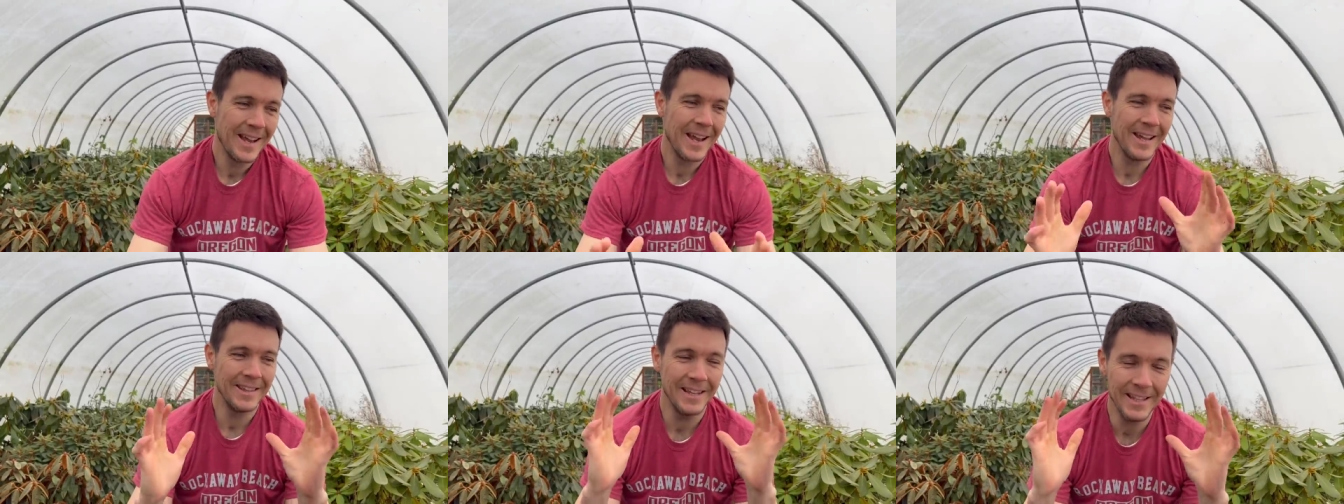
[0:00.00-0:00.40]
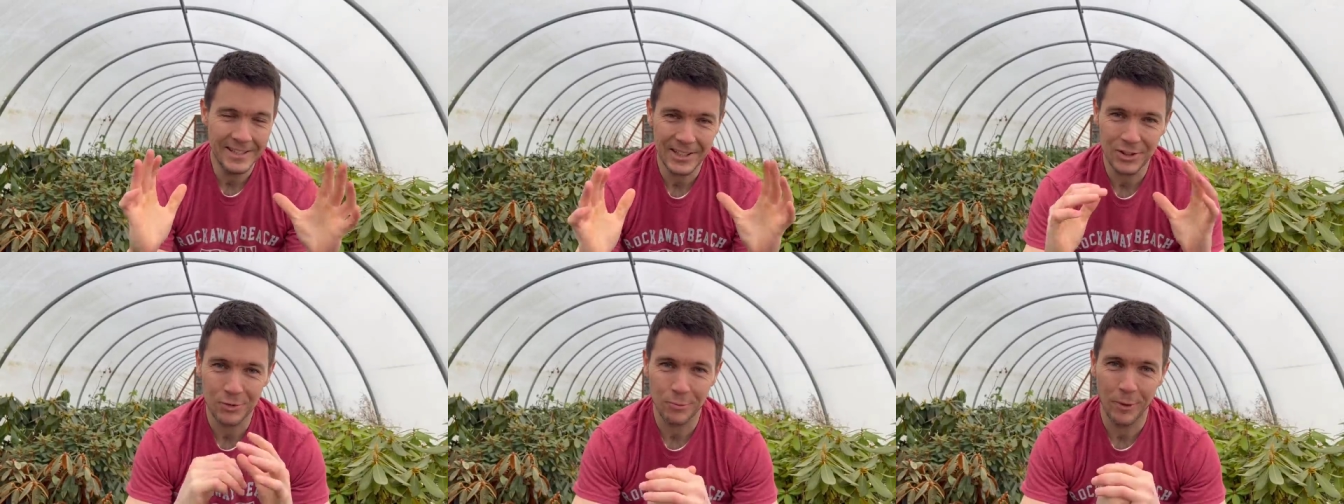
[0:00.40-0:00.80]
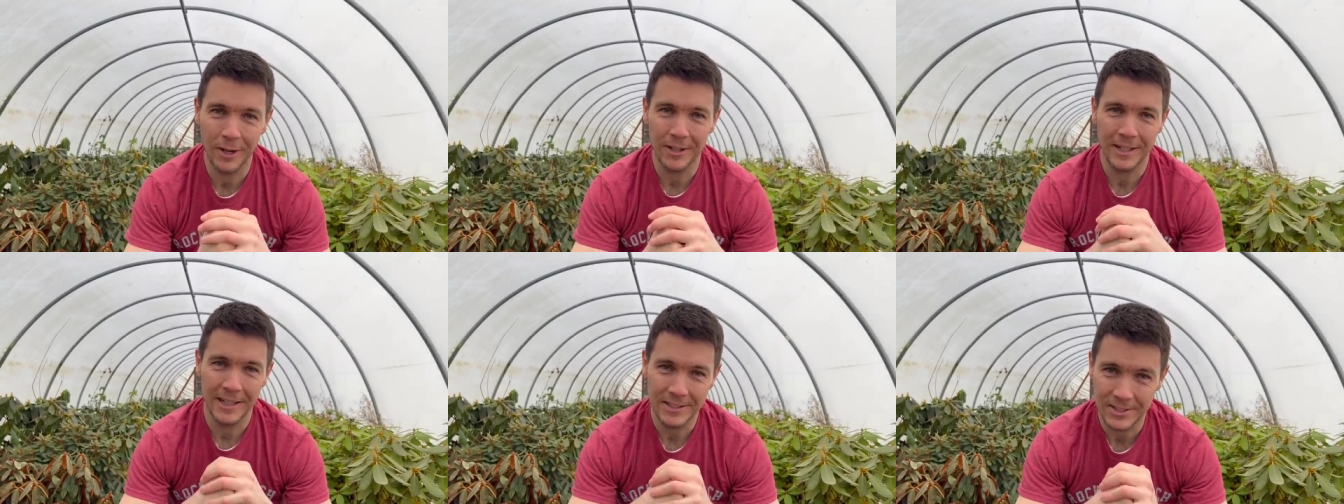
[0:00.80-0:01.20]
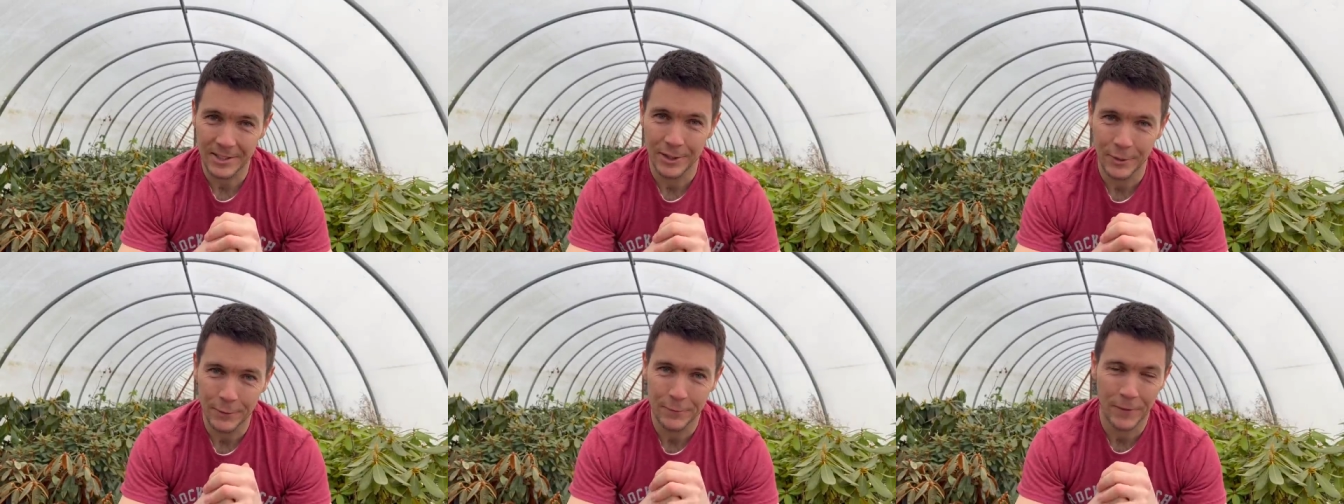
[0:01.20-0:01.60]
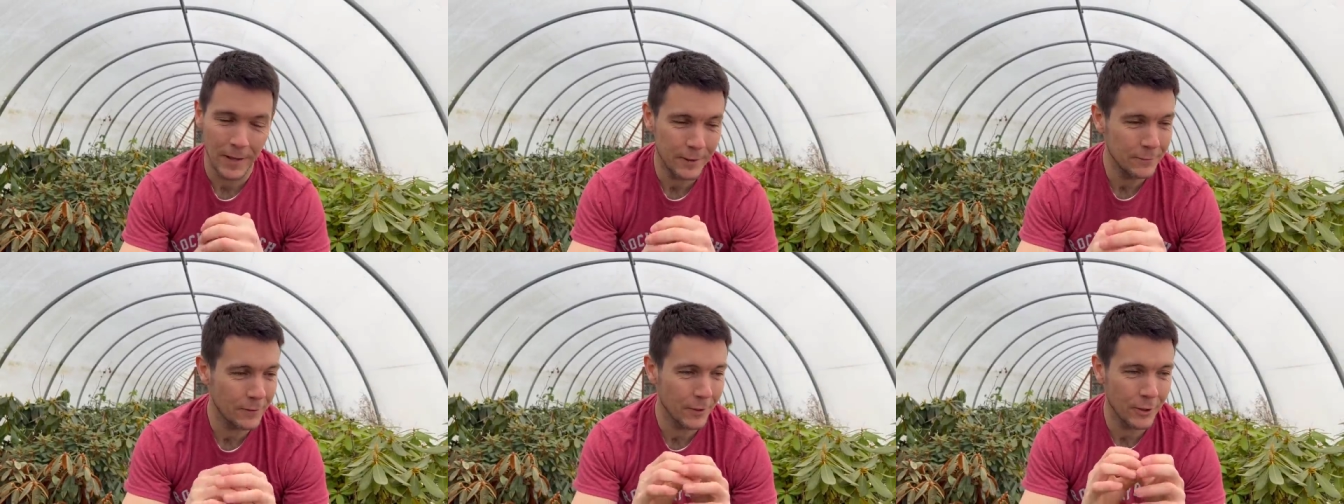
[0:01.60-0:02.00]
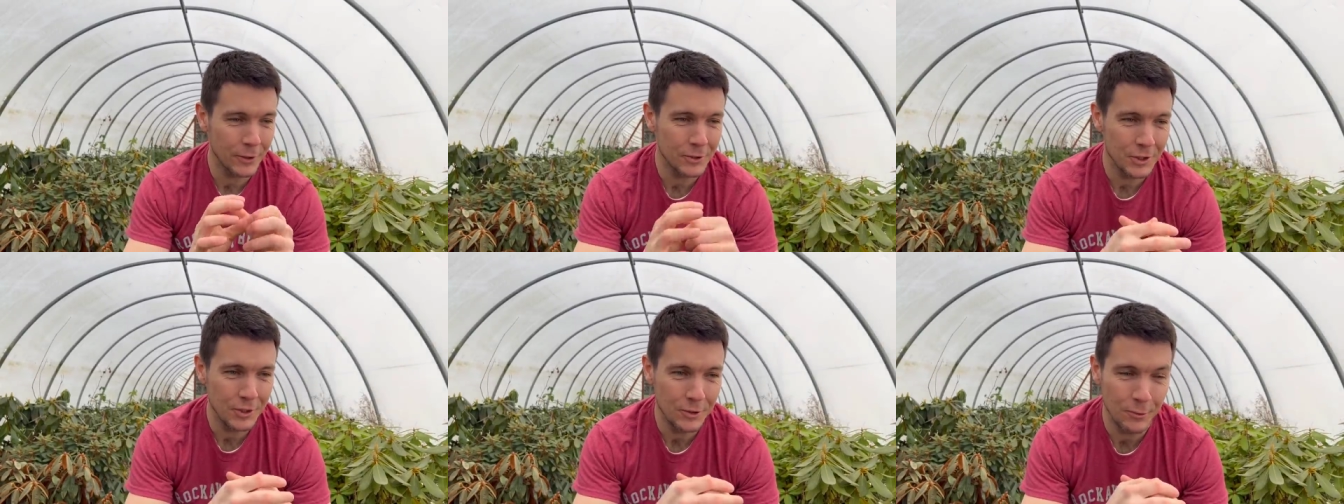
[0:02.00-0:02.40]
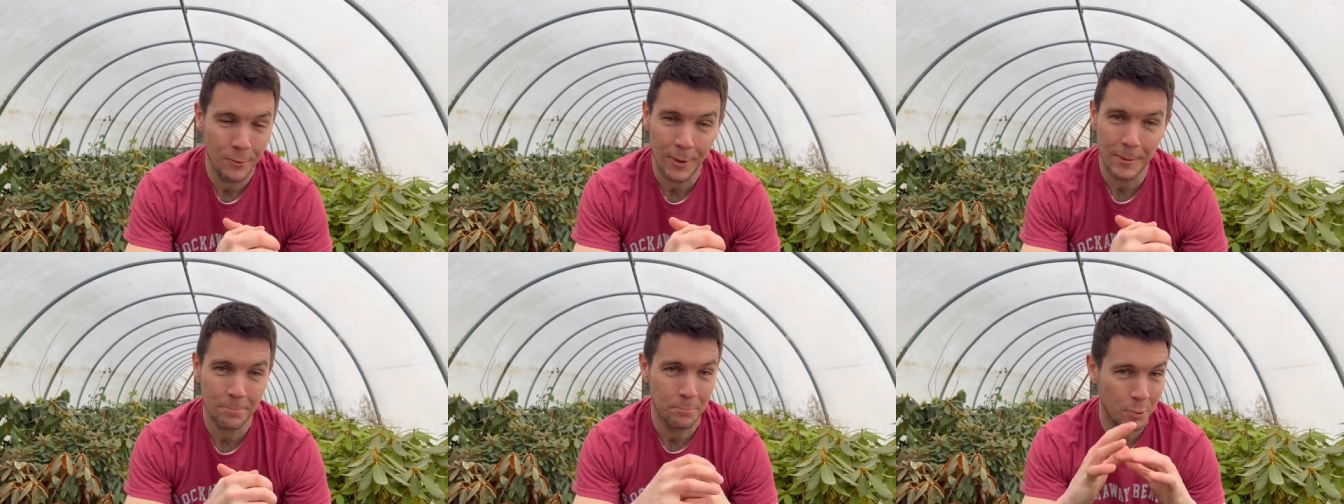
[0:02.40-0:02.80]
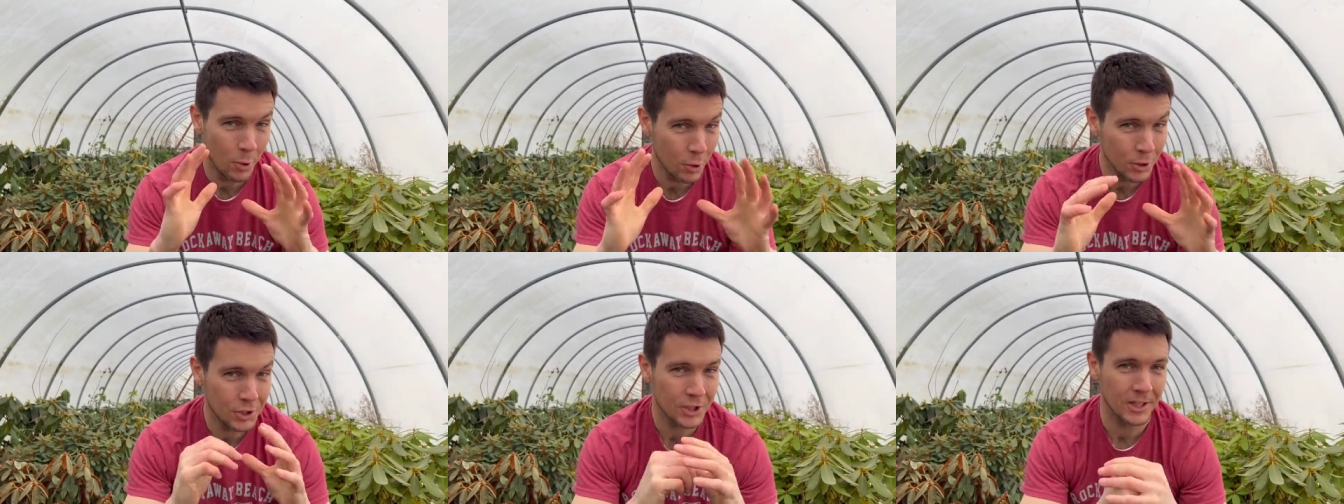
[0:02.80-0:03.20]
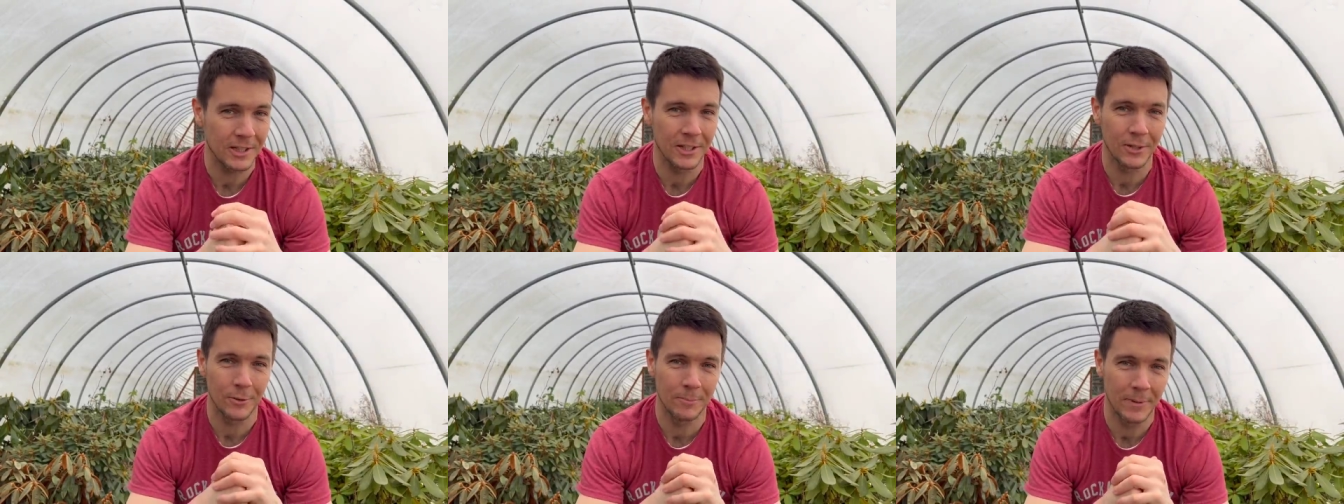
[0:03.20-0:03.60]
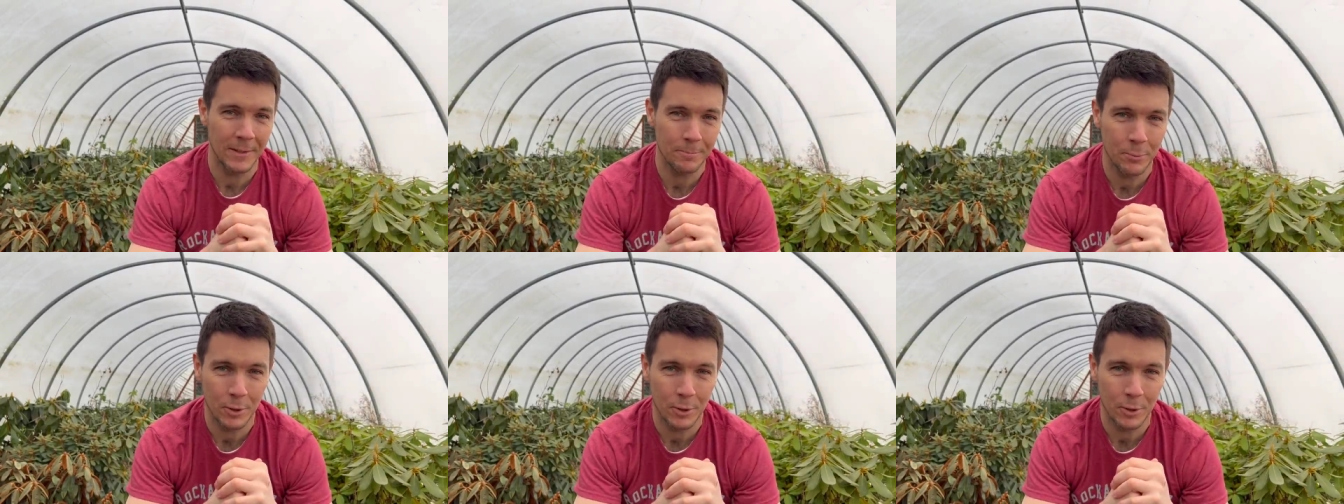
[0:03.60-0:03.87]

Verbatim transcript: and this is where it gets a little fun for those of you who want to push it a little bit,